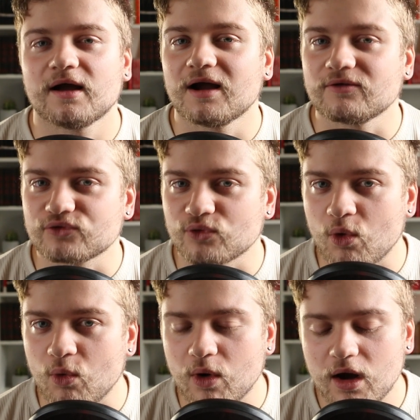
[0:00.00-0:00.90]
After
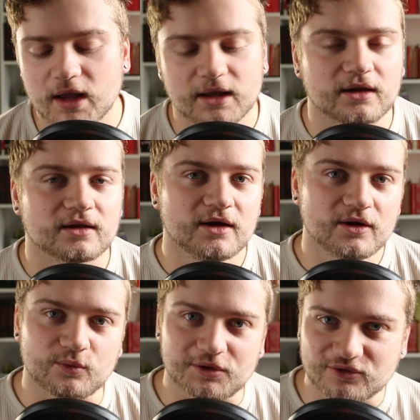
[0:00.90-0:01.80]
a while,
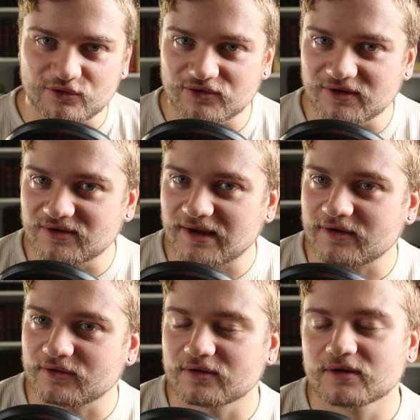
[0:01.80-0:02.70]
when you sit
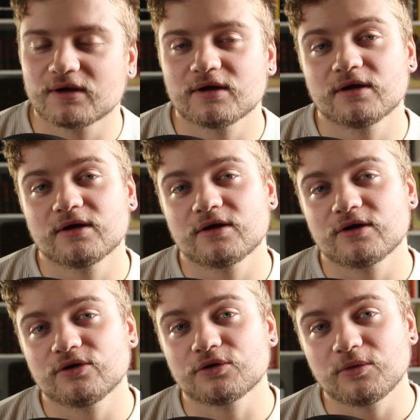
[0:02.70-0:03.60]
down,
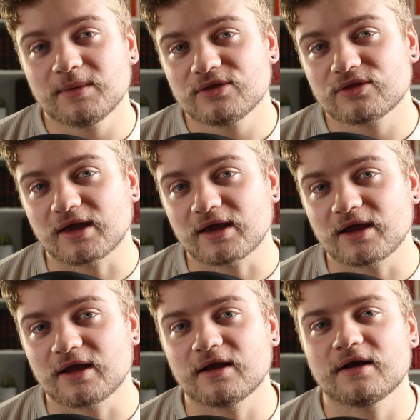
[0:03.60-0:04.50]
you'll be
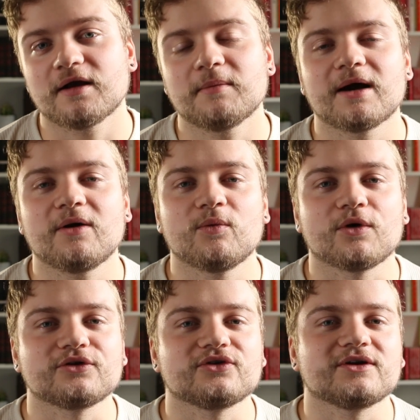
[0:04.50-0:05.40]
thinking about
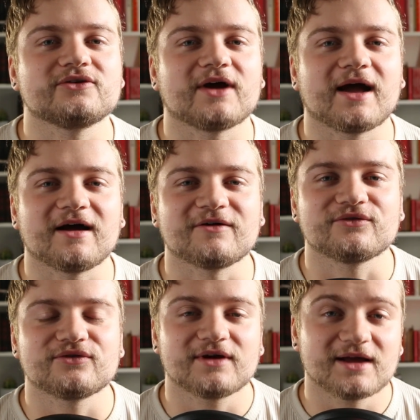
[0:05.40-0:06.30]
wanting to
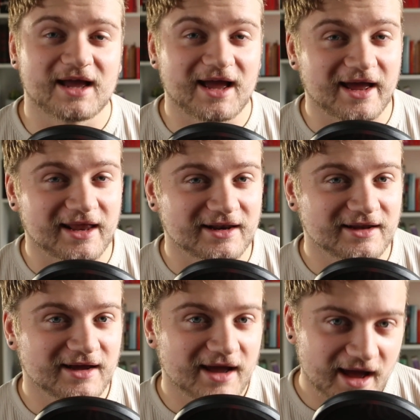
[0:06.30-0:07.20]
have
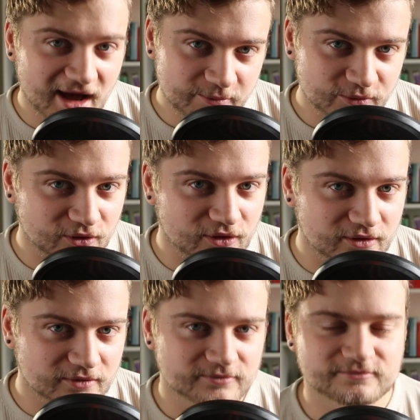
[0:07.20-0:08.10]
an apple.